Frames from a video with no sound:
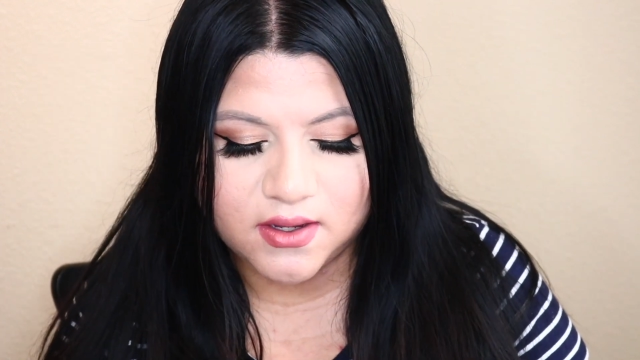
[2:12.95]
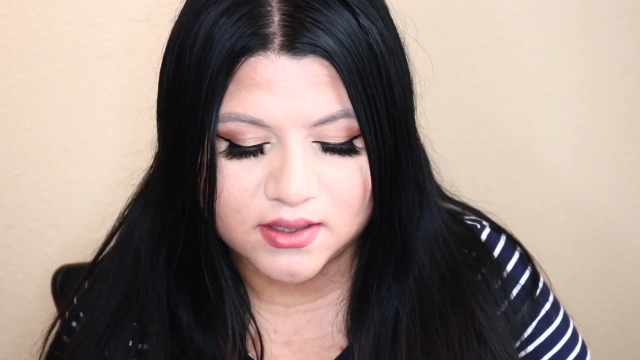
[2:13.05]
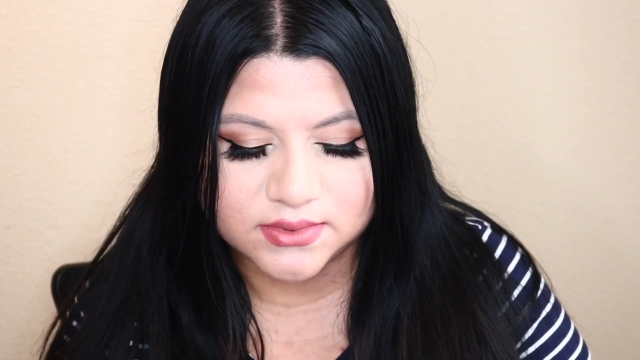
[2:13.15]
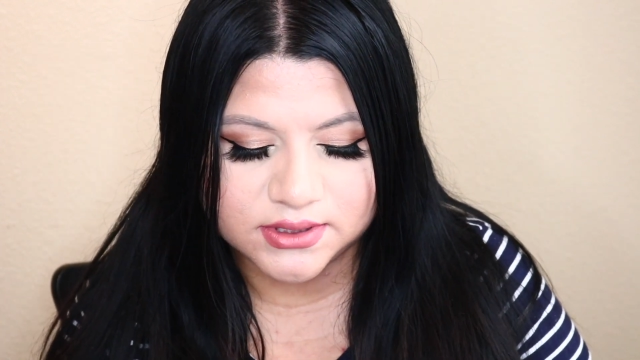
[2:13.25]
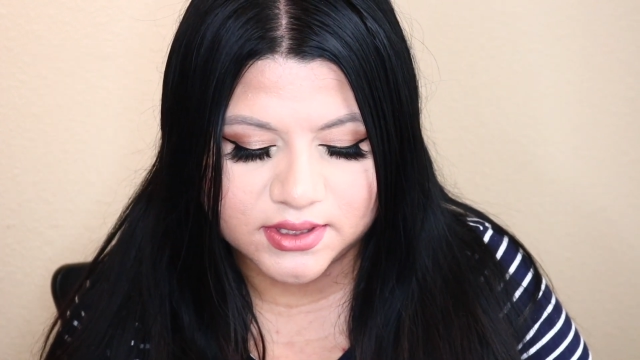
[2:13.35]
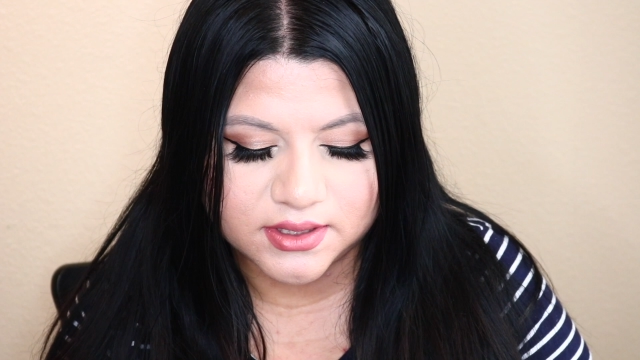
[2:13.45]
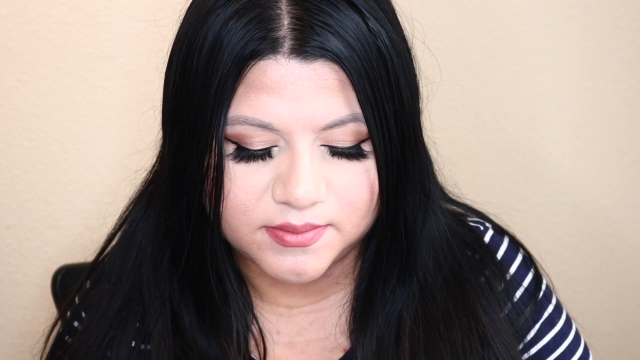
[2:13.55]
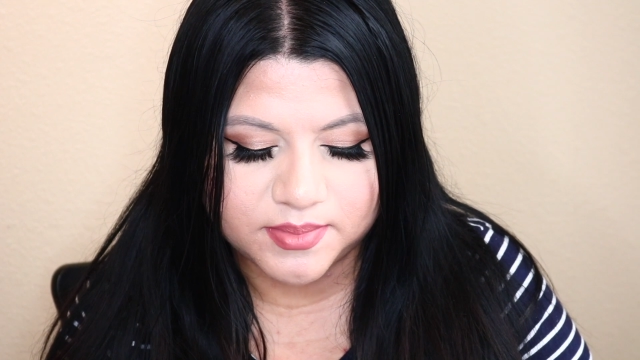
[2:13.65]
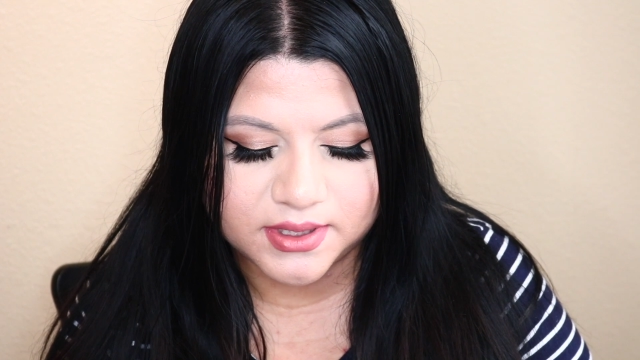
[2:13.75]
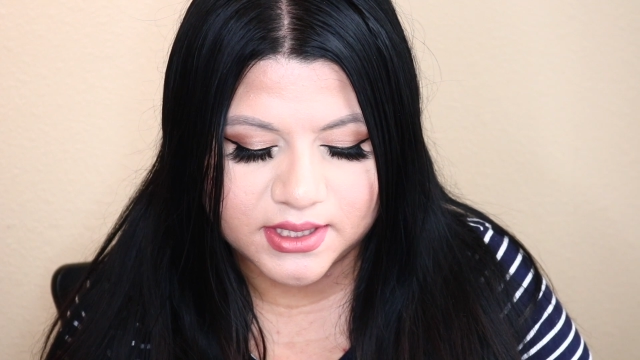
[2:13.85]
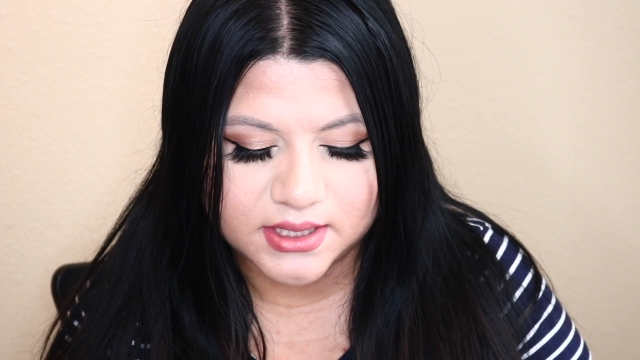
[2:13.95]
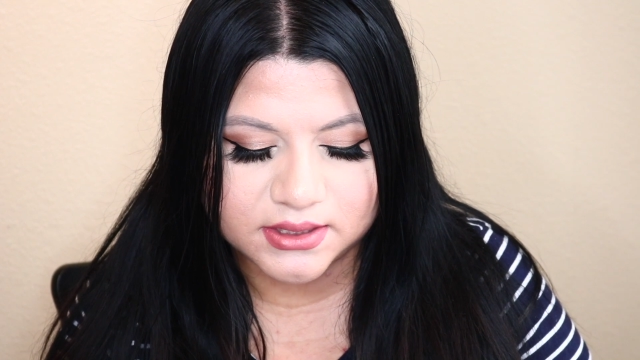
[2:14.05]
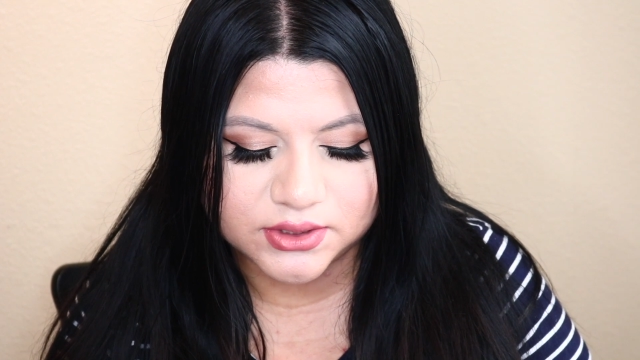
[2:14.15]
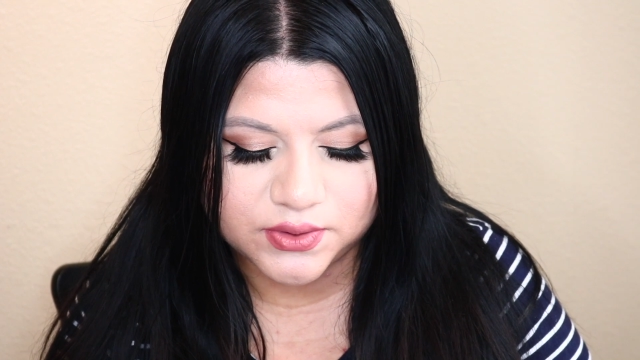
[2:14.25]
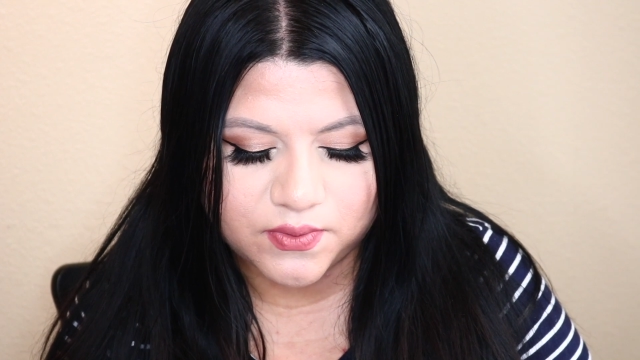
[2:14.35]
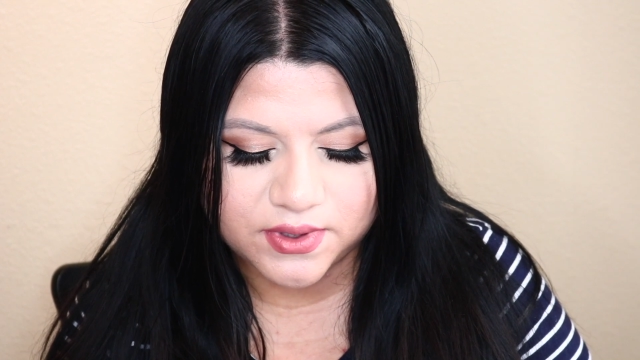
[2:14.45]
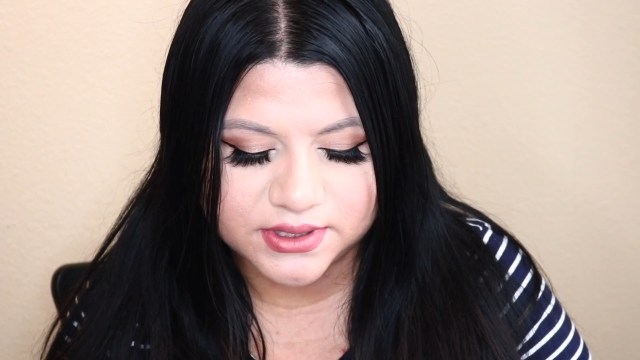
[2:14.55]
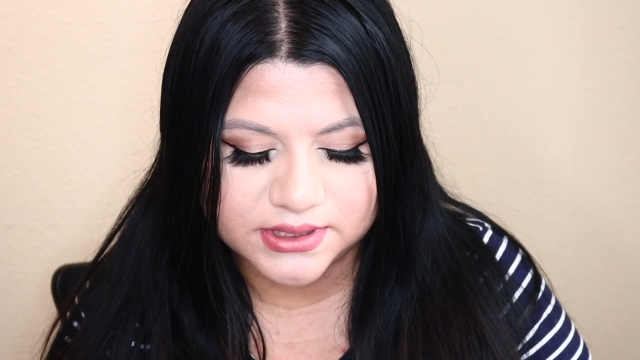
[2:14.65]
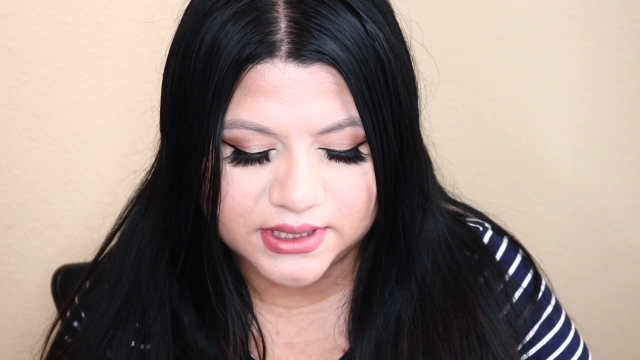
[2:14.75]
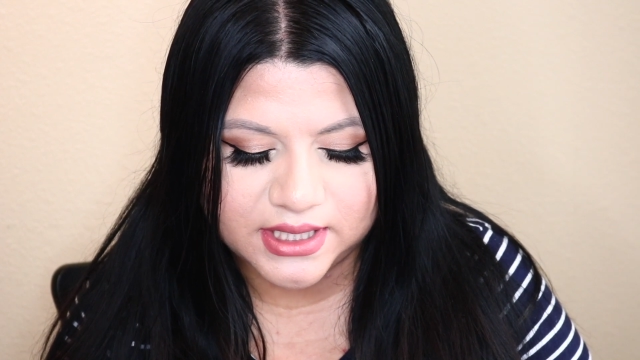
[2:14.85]
I'm just gonna put it
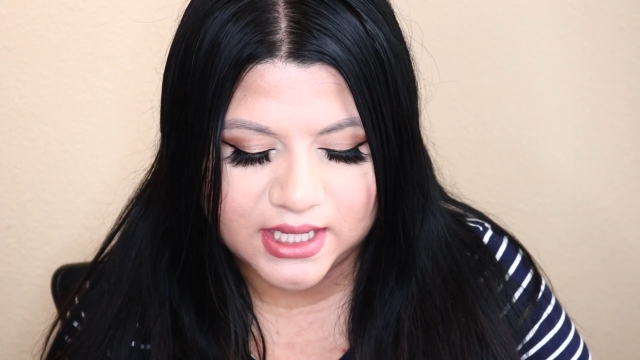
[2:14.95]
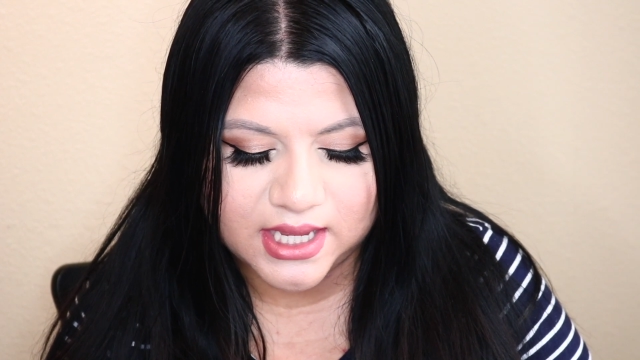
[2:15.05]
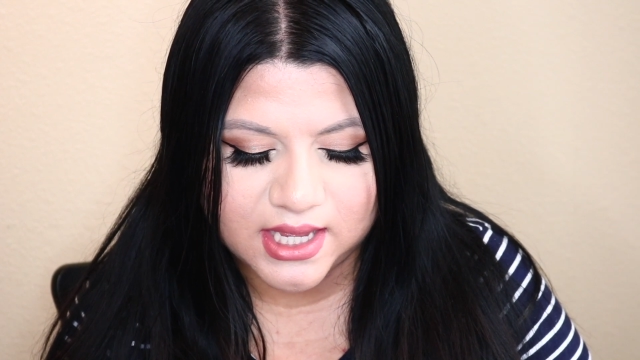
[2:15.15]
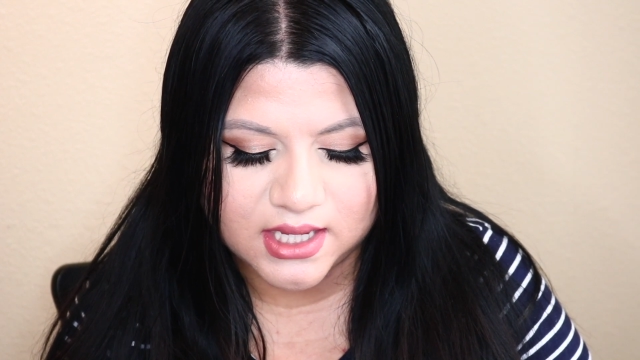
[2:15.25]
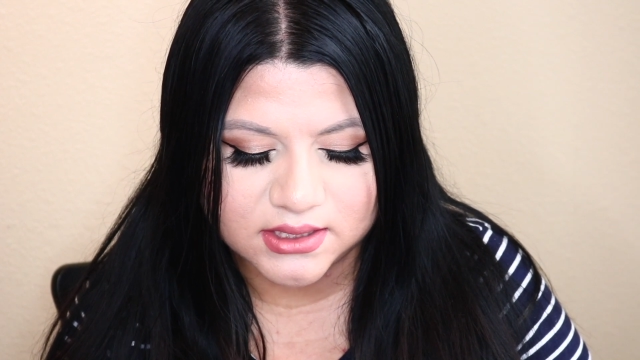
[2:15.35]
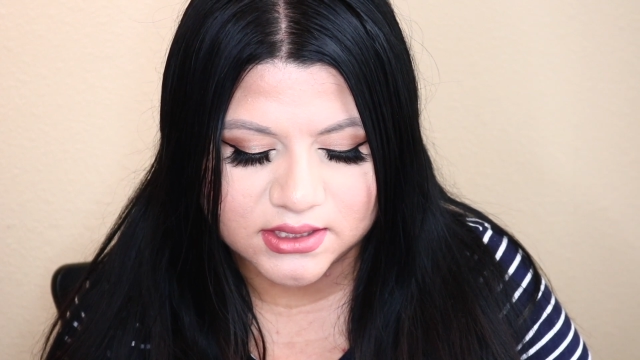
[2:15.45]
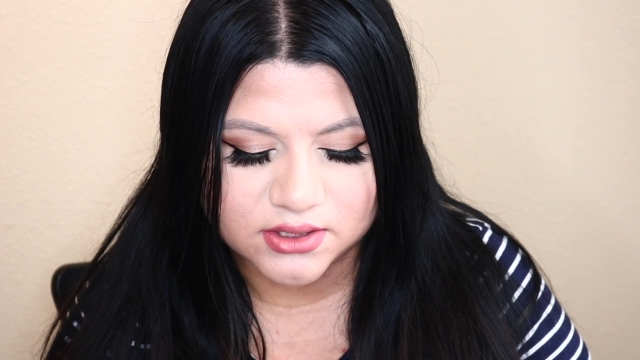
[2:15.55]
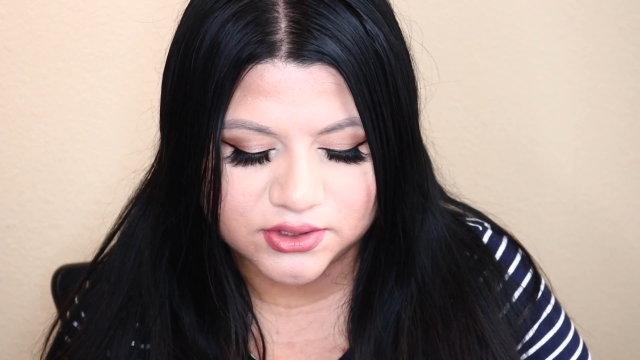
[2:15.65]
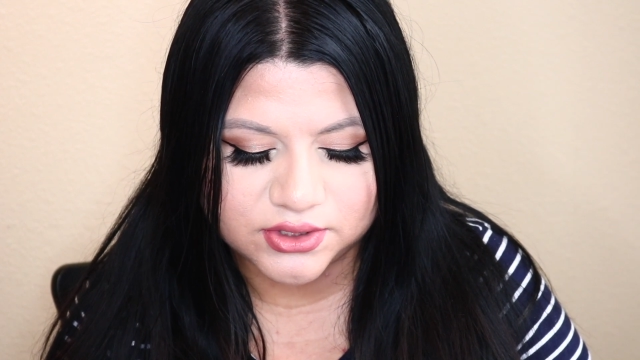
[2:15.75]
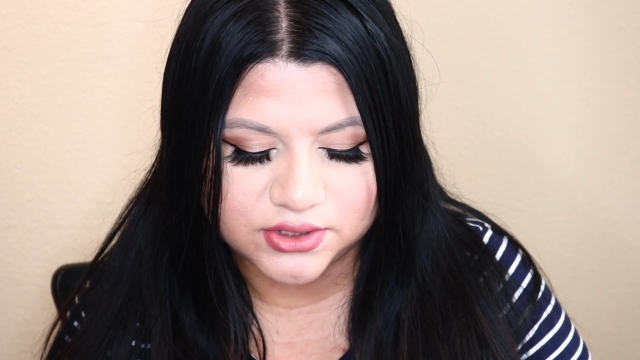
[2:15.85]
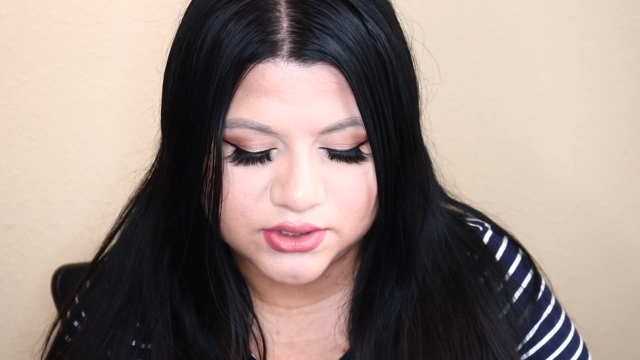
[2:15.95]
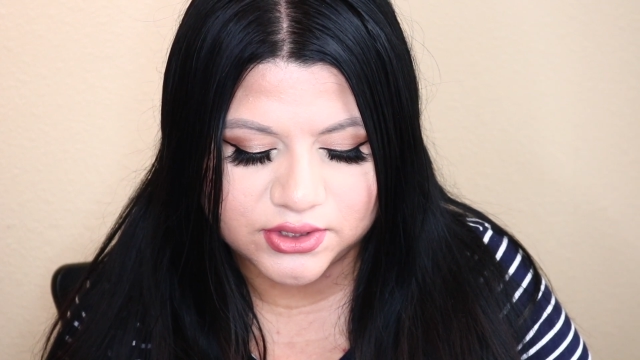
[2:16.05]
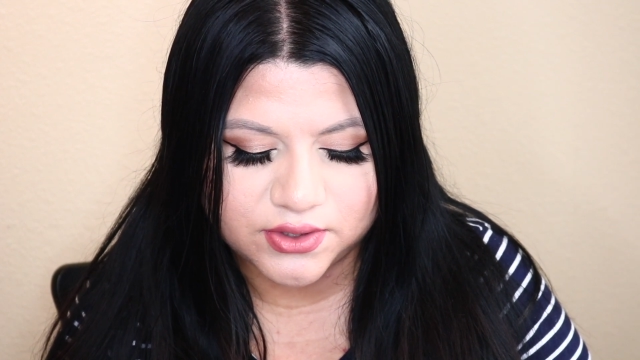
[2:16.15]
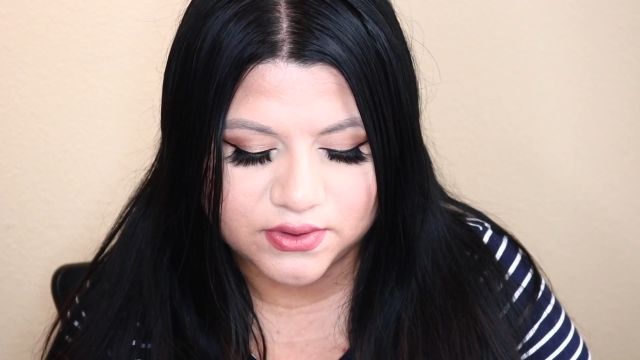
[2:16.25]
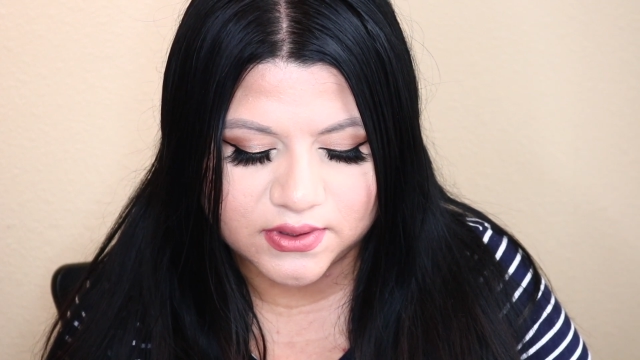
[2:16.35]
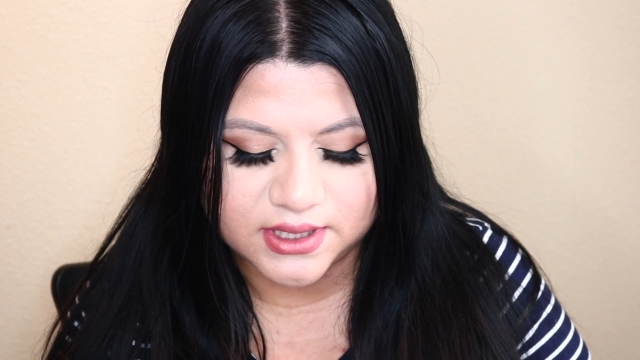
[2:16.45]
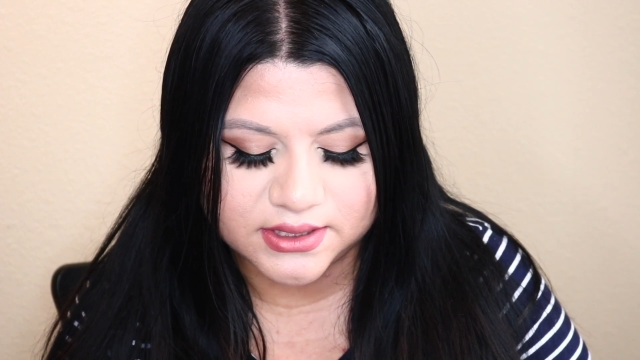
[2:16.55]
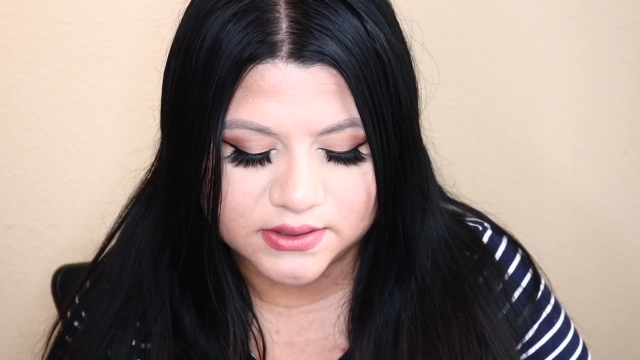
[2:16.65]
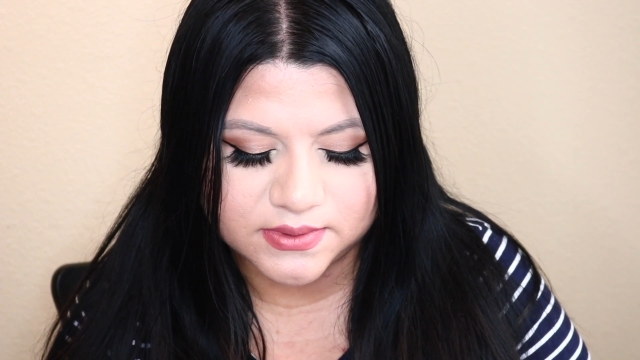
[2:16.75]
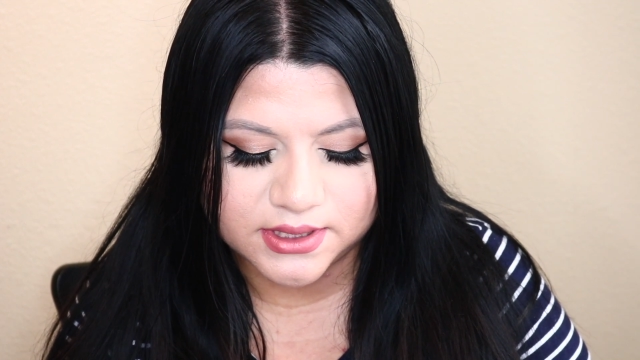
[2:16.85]
towards the end and I'll show you
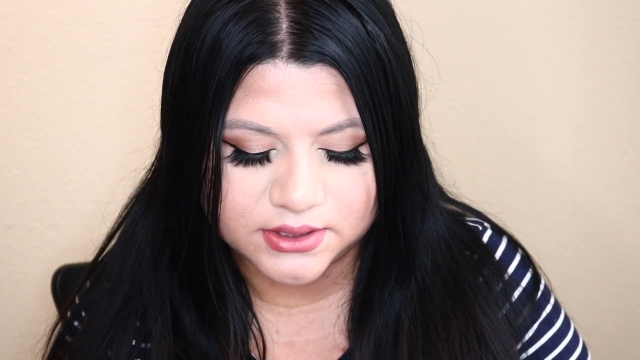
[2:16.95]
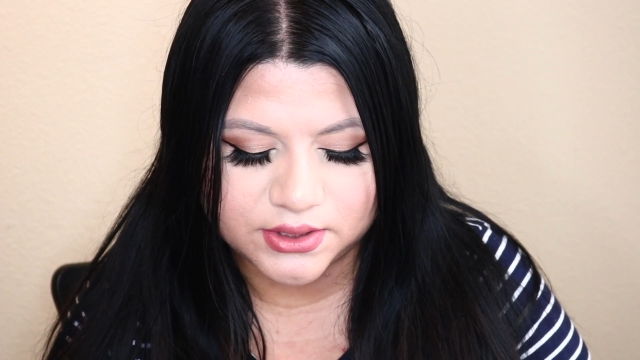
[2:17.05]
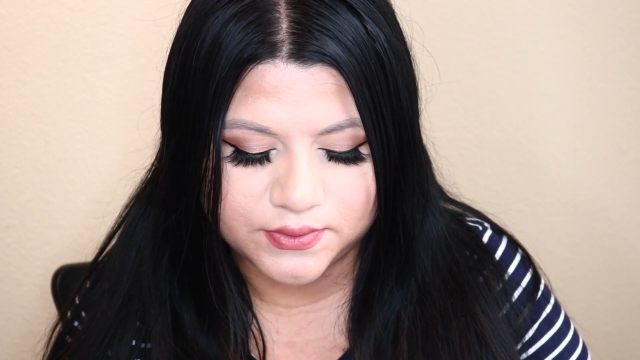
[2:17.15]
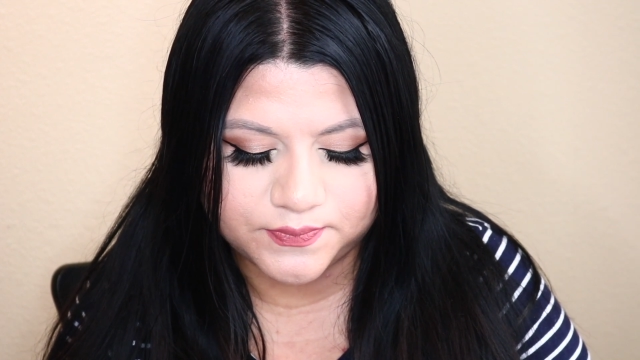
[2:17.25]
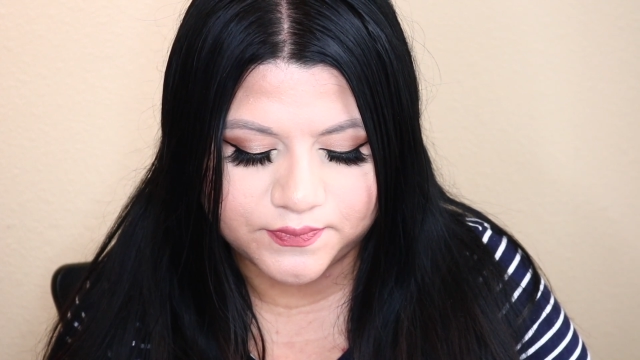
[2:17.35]
guys what I do.